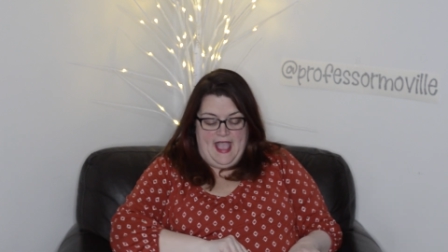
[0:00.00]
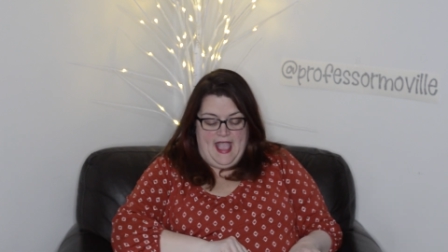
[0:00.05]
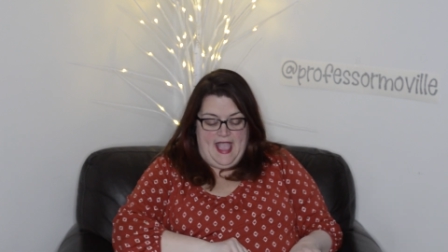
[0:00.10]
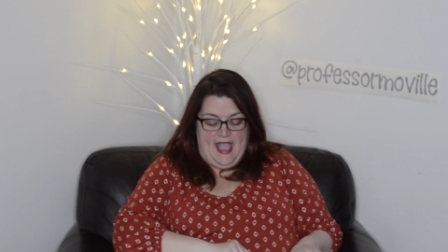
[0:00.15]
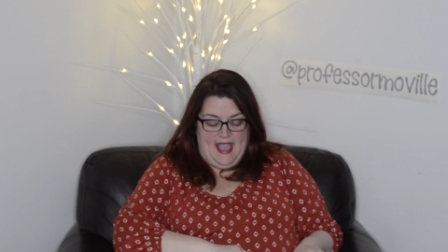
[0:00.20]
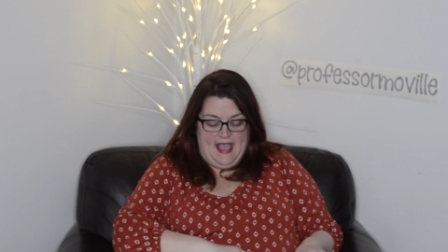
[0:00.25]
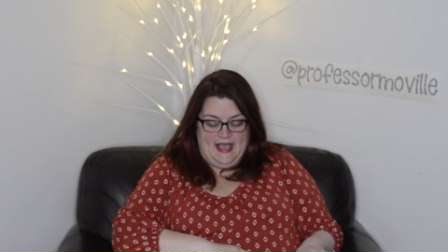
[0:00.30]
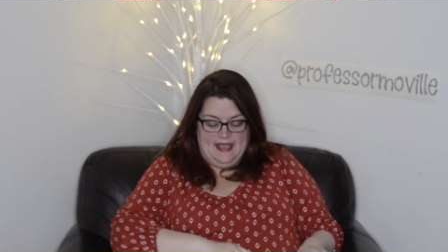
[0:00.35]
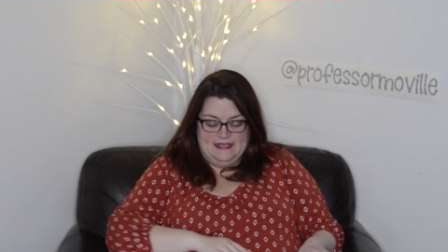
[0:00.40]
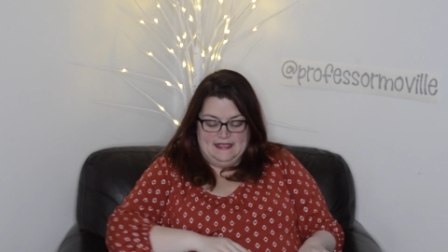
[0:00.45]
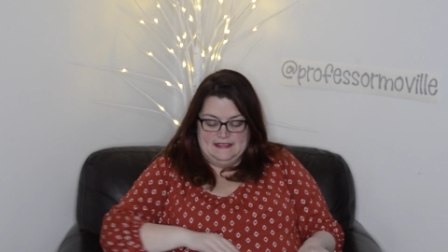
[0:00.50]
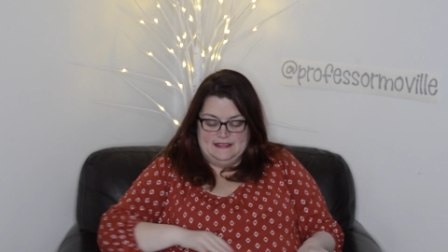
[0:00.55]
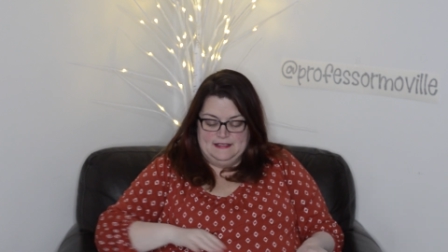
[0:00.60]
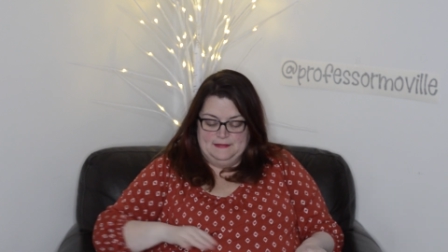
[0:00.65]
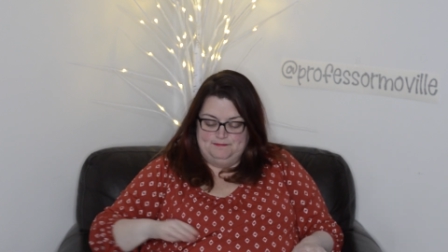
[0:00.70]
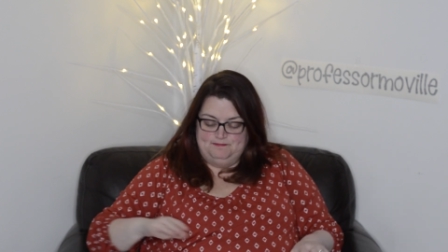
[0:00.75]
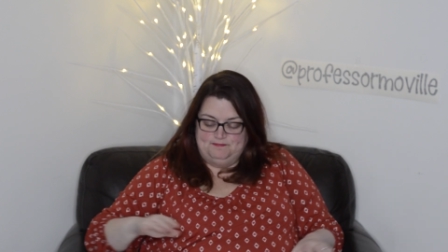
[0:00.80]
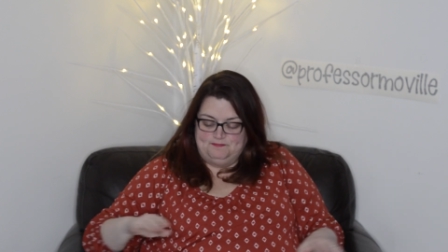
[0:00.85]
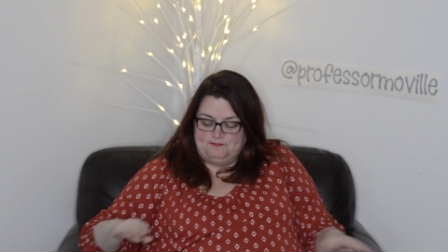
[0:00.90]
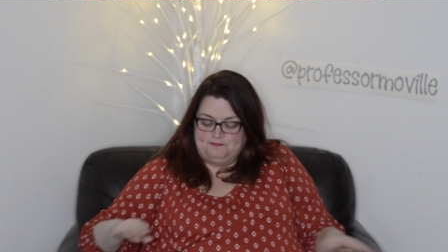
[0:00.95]
And
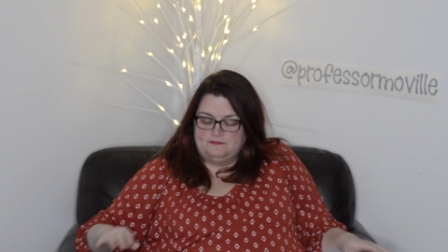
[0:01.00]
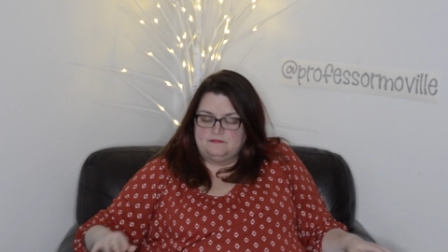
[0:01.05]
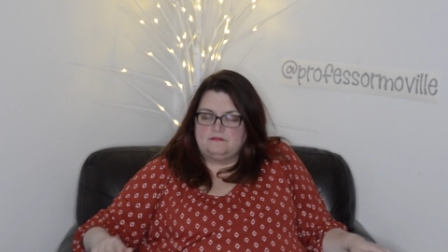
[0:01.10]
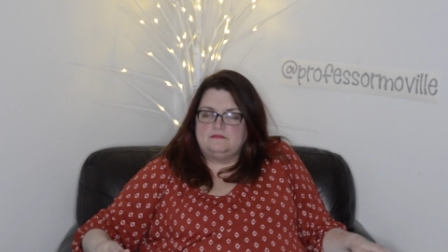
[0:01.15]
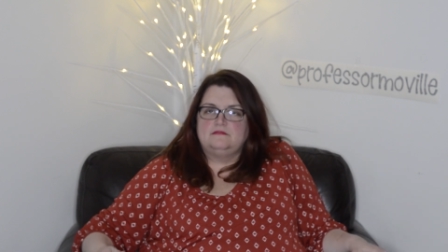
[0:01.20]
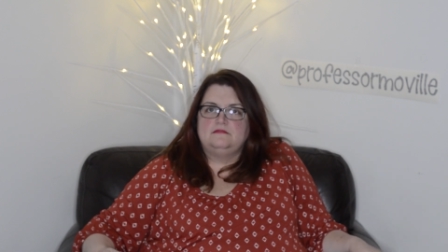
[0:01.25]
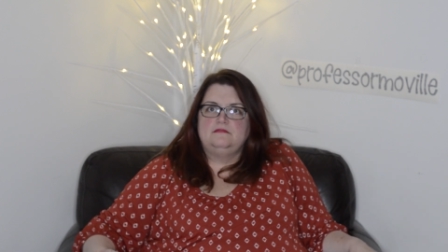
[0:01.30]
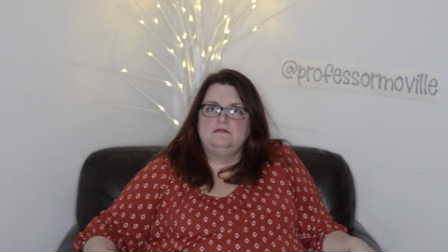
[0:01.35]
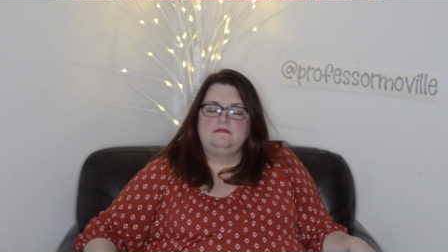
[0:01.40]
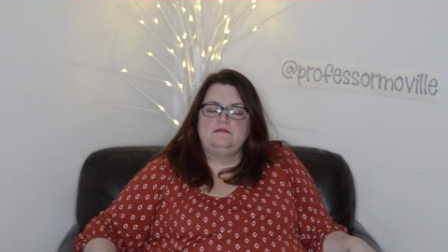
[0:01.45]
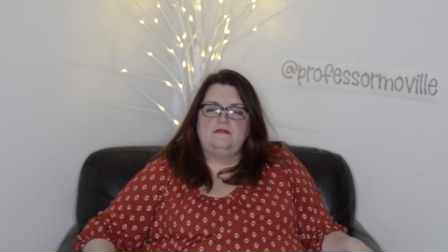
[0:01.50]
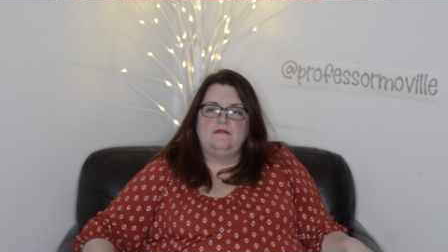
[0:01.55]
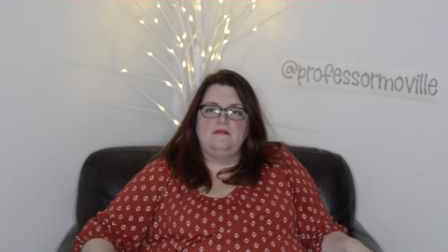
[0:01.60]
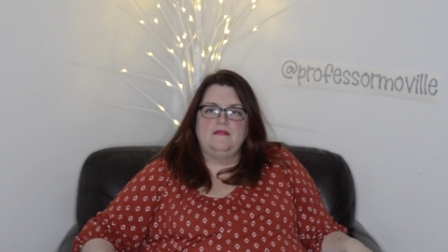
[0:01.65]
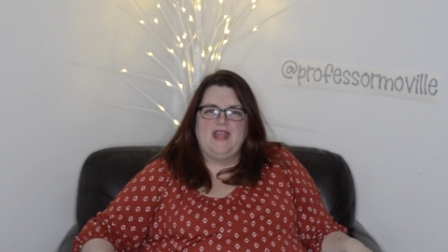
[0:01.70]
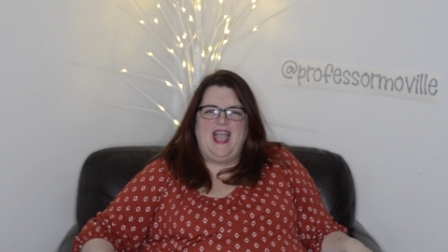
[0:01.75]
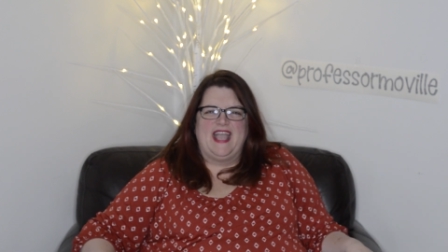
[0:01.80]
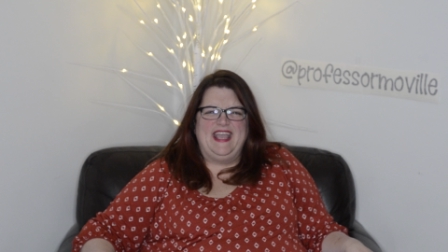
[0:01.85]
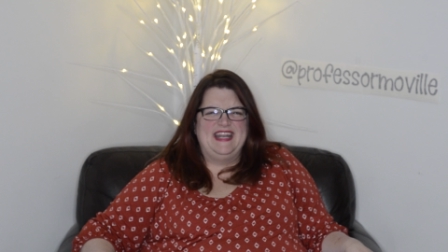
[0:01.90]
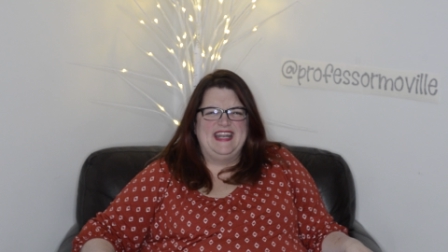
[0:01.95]

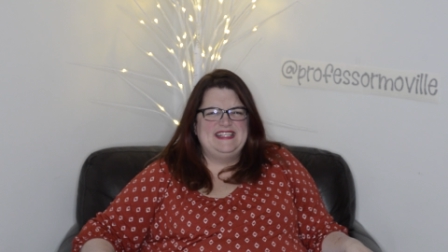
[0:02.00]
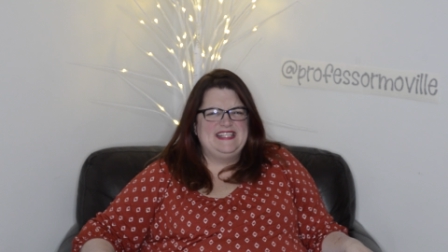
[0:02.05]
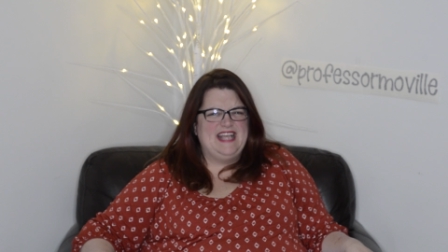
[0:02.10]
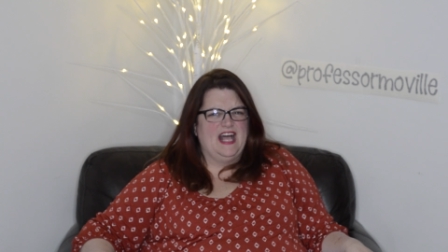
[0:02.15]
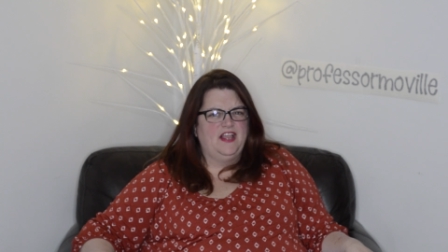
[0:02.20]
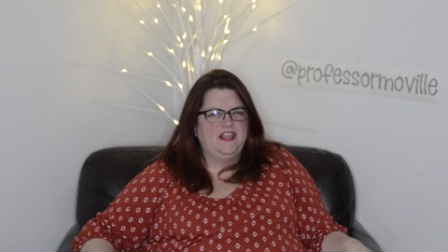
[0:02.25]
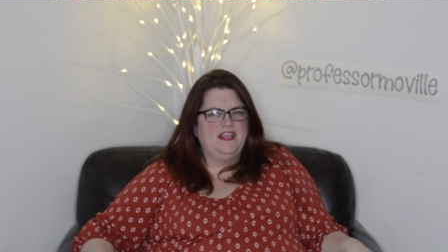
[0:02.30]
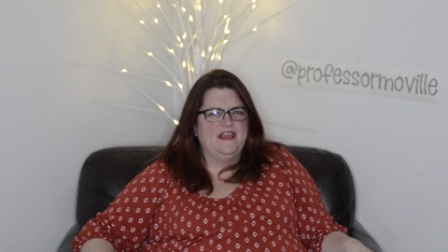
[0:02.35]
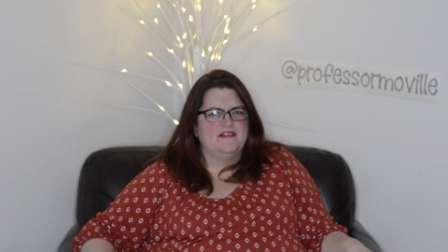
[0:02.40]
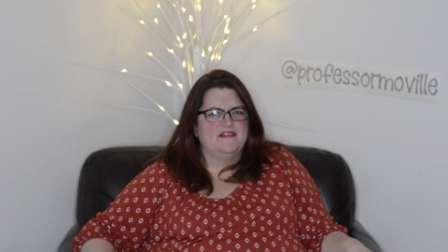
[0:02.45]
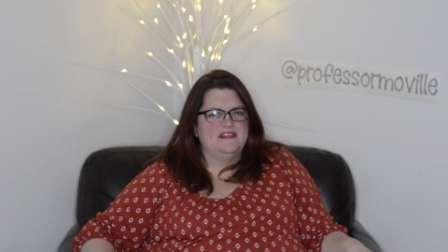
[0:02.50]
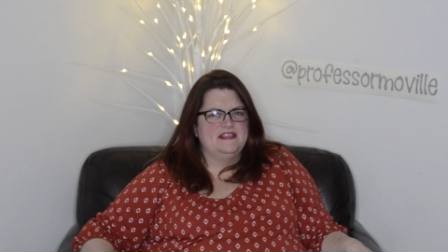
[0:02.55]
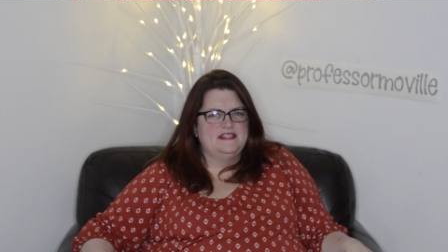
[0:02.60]
I got to tell you,